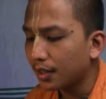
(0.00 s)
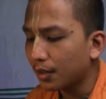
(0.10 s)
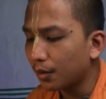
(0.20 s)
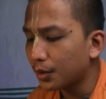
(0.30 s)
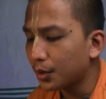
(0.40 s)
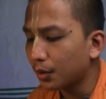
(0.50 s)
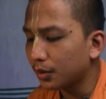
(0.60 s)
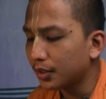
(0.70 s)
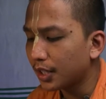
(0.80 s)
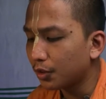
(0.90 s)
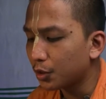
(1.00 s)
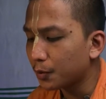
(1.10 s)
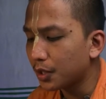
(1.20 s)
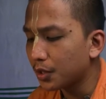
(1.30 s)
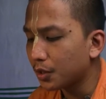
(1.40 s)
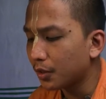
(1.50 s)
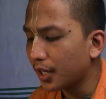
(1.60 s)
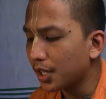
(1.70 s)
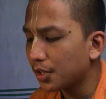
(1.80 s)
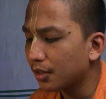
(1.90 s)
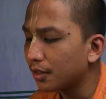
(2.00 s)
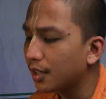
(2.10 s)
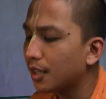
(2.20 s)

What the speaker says: Also on that auspicious occasion,